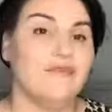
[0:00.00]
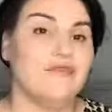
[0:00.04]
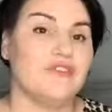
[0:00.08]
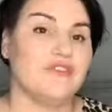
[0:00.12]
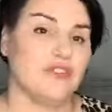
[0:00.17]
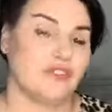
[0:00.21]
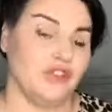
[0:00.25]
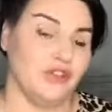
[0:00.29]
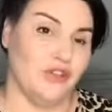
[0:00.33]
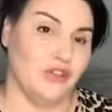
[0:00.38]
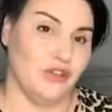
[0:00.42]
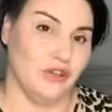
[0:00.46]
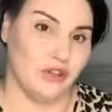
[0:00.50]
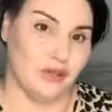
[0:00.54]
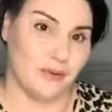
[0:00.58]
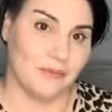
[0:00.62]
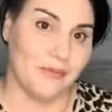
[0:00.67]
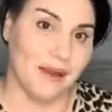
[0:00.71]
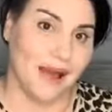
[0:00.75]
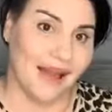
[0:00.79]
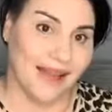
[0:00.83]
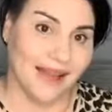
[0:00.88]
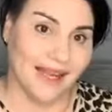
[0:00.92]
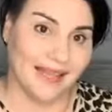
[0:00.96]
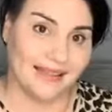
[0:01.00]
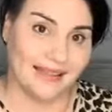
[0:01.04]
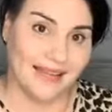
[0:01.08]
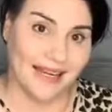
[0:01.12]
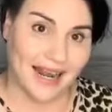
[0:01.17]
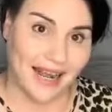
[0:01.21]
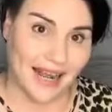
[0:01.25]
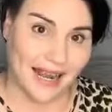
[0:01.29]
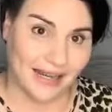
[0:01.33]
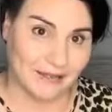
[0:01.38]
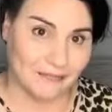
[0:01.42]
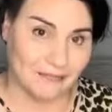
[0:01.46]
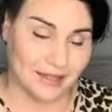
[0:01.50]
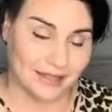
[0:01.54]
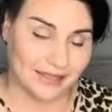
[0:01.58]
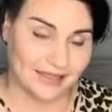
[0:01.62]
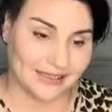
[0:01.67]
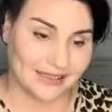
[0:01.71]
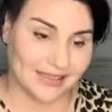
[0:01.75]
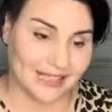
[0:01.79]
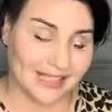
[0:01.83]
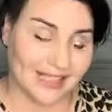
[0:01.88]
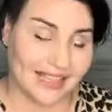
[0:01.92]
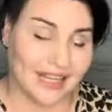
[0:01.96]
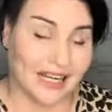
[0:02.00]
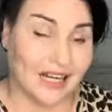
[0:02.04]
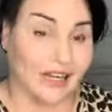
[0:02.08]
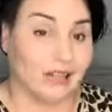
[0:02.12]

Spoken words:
so that you can pay it that 8 months later.